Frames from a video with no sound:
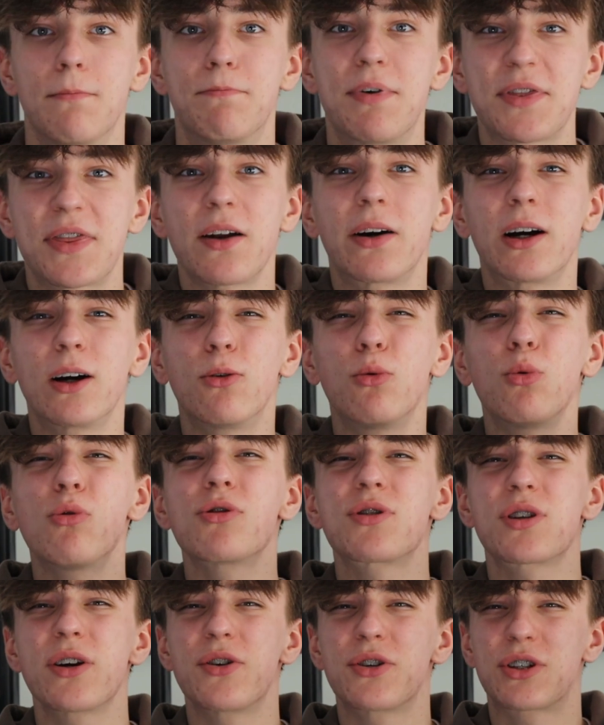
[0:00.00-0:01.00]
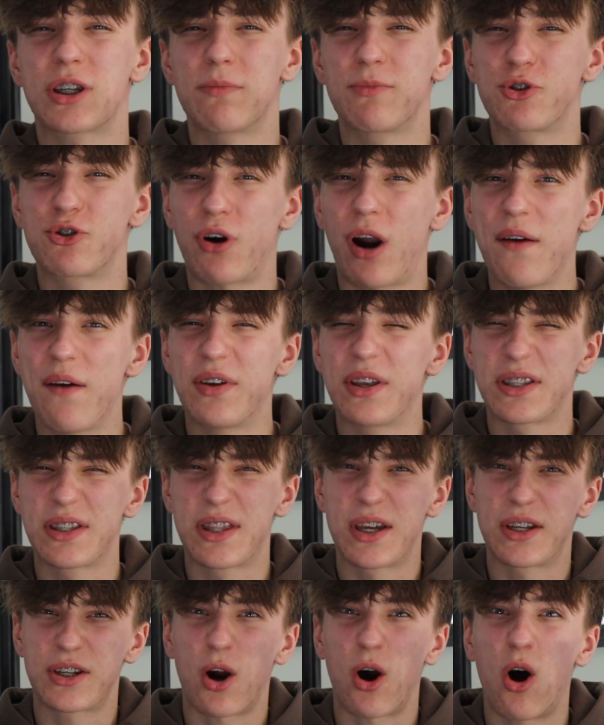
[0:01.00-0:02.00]
there are also some drivers
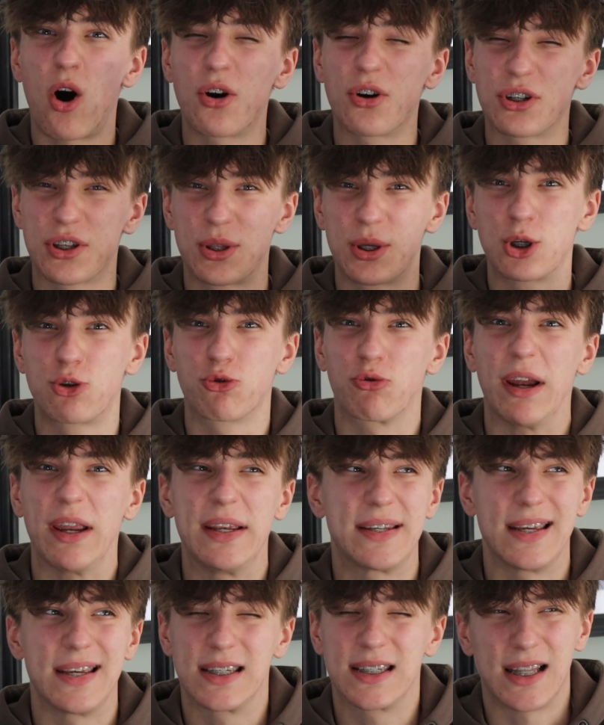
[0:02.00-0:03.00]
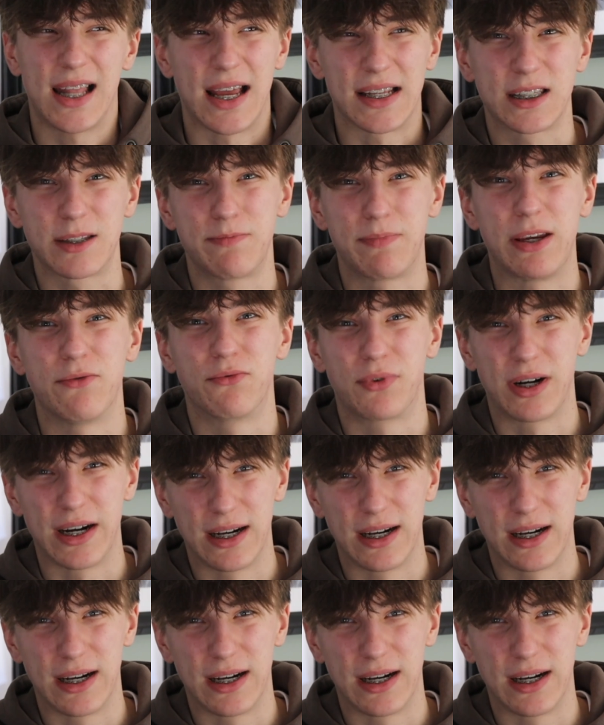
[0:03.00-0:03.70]
that aren't the greatest, let's be real.